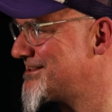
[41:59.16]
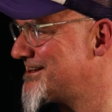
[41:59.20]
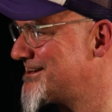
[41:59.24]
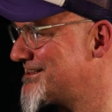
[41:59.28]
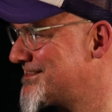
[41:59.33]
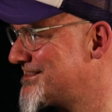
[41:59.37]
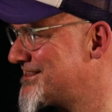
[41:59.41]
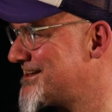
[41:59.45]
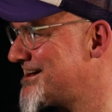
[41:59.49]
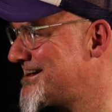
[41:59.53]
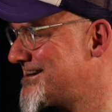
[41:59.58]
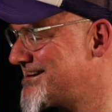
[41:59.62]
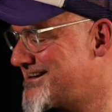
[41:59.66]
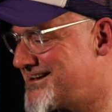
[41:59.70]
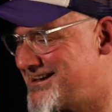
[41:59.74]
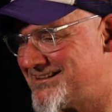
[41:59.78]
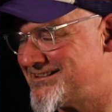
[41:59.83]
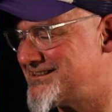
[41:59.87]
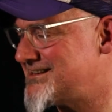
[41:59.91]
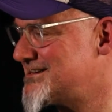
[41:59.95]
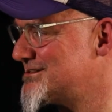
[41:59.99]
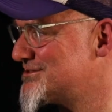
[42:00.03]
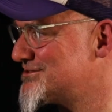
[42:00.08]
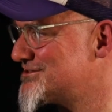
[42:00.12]
like that
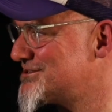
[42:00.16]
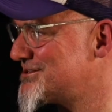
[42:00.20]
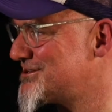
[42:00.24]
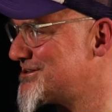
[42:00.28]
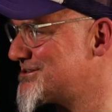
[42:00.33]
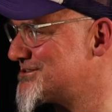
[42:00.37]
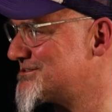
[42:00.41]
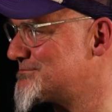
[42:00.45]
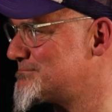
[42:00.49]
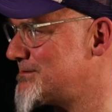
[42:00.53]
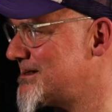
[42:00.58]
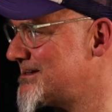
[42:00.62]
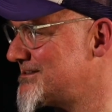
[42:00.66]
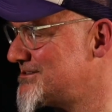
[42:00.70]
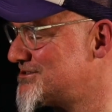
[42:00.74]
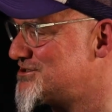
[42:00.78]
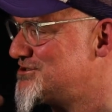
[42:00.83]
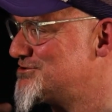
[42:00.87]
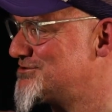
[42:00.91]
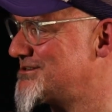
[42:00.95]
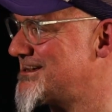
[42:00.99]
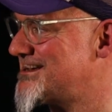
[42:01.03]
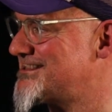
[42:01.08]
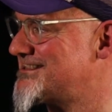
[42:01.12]
Tales of the Unexpected,
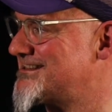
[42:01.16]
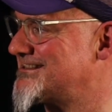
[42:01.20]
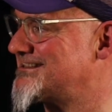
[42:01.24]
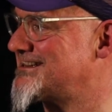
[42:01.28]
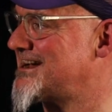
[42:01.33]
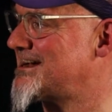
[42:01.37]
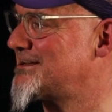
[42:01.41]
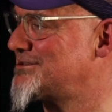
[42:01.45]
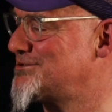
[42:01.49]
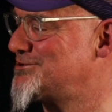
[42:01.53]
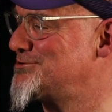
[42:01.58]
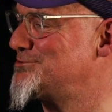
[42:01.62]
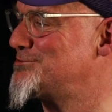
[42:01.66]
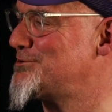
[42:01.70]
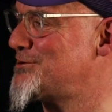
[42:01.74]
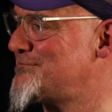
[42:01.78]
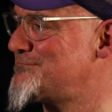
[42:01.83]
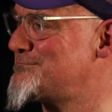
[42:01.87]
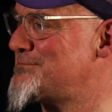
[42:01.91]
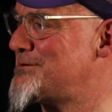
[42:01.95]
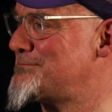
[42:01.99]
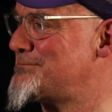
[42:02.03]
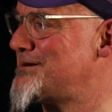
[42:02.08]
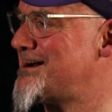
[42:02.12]
she'll get the tattoo off
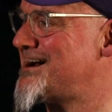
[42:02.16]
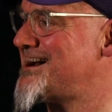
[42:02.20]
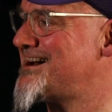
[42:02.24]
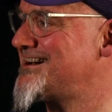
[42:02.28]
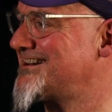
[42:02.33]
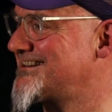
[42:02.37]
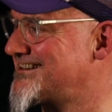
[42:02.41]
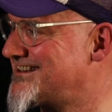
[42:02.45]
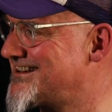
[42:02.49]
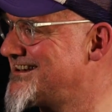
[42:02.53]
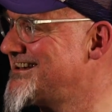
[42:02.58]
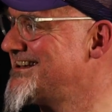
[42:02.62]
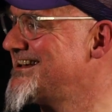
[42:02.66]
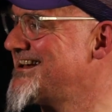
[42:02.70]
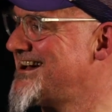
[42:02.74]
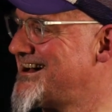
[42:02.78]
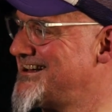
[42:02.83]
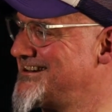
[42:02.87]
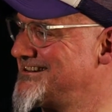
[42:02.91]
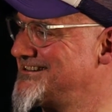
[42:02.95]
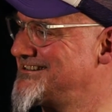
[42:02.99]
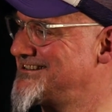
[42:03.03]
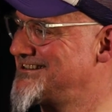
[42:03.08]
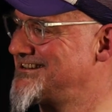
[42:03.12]
my back
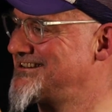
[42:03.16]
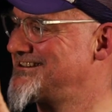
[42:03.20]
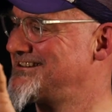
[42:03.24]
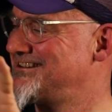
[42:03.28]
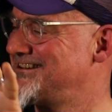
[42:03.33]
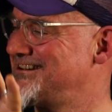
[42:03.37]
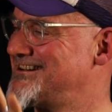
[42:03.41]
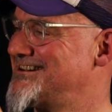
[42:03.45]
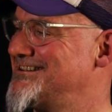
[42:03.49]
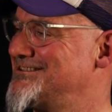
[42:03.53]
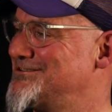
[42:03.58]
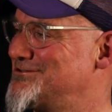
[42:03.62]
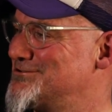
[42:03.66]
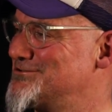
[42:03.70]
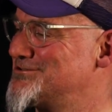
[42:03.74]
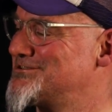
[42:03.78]
and can do